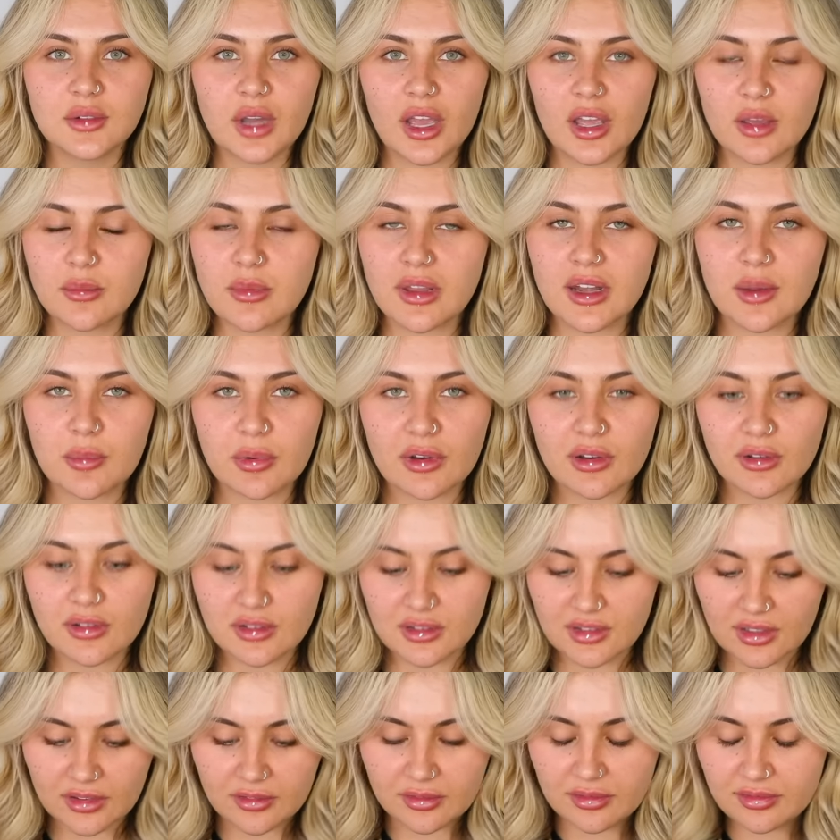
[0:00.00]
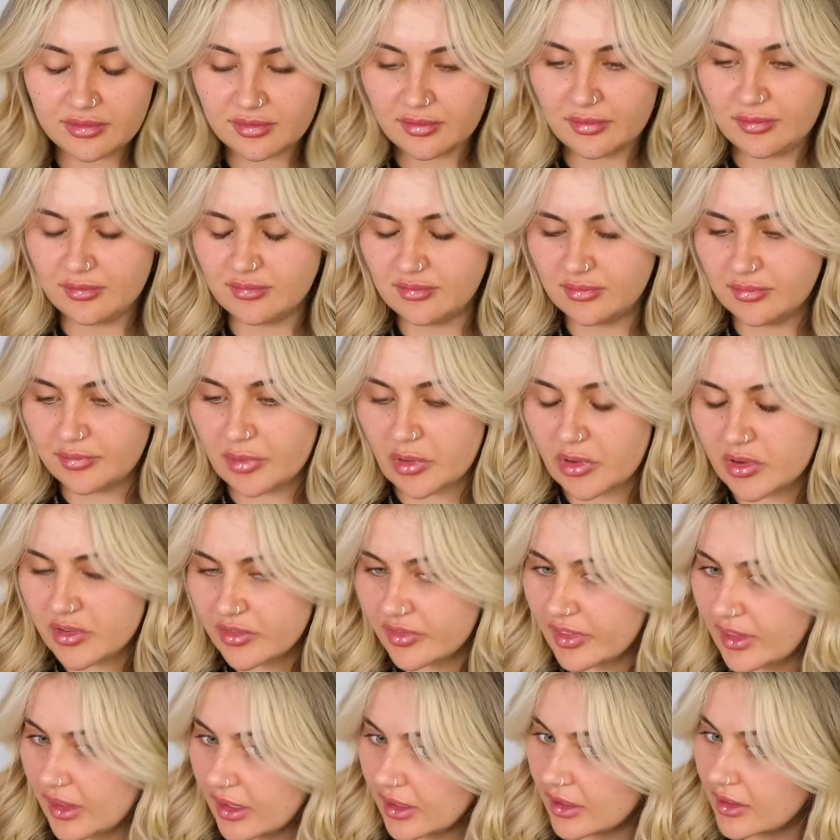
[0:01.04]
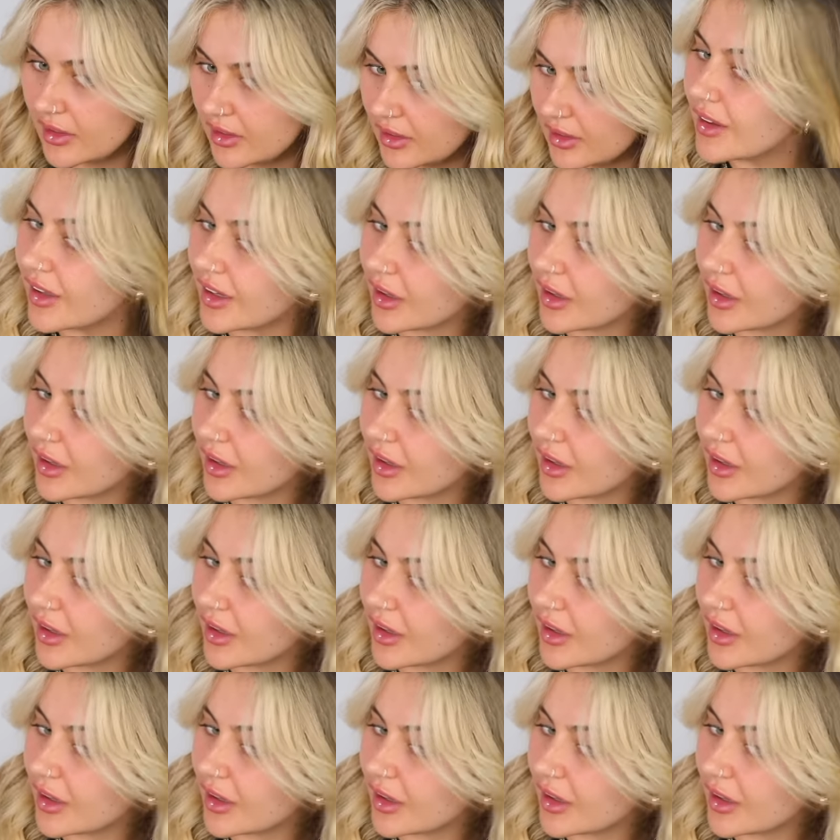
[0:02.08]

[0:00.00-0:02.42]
how many bottles I've bought of that.